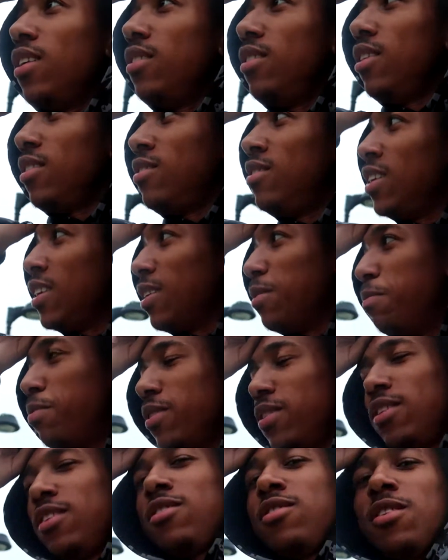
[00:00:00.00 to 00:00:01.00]
This nigga
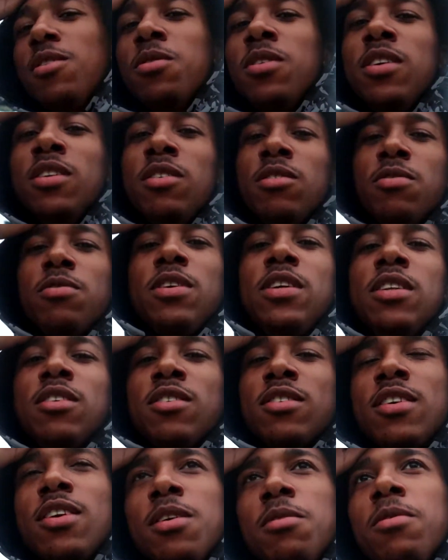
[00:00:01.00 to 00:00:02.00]
put the soda in this in this
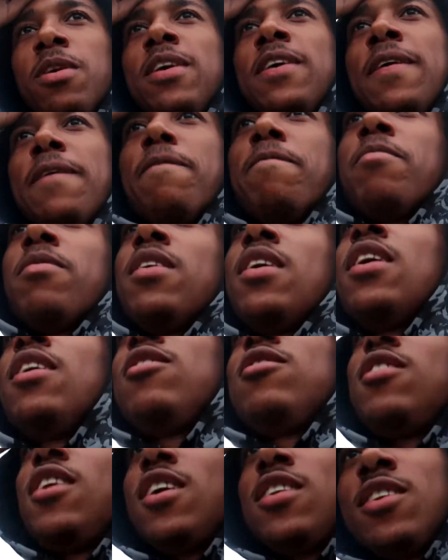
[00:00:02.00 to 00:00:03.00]
cup, right?
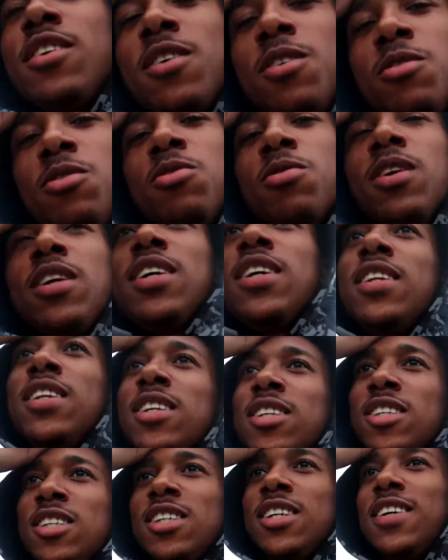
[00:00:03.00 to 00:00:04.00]
Started to go drinking
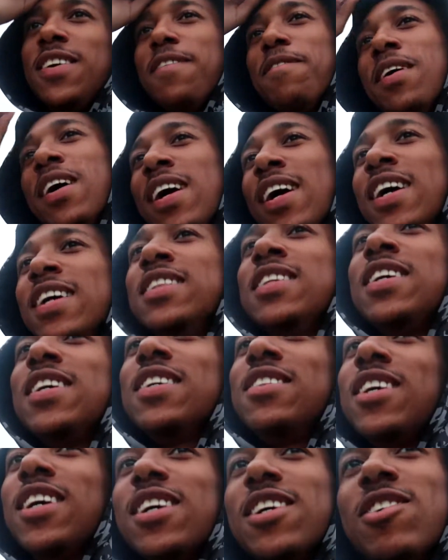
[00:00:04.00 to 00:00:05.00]
and shit.
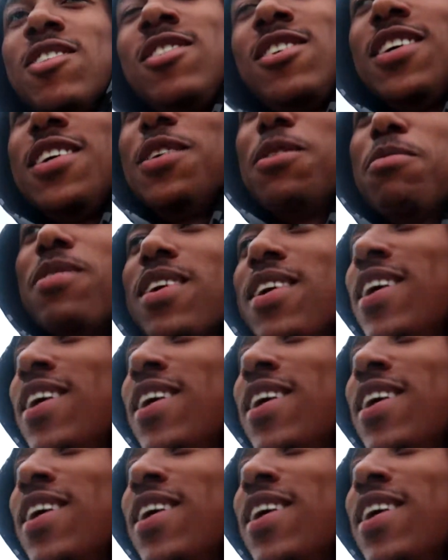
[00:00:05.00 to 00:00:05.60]
Nigga take a sip.